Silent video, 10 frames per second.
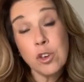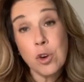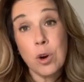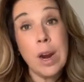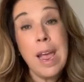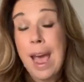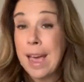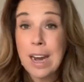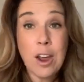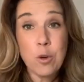store
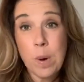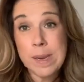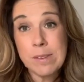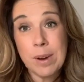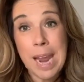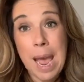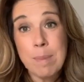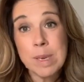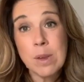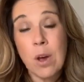and otherwise on
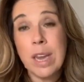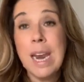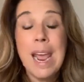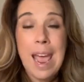Amazon.